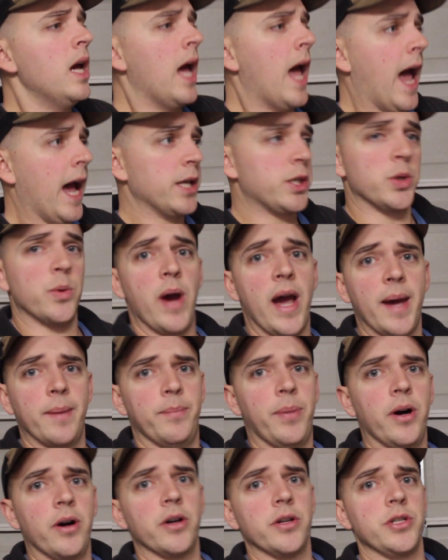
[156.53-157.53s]
as you
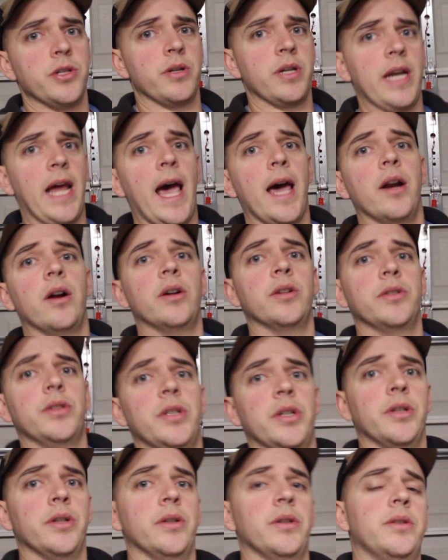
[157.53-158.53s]
add parts, you can add on
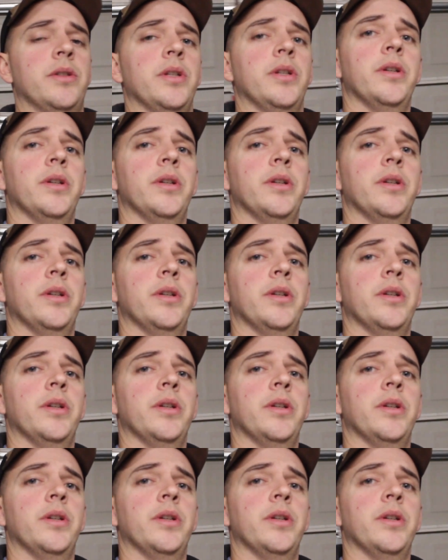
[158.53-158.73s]
to your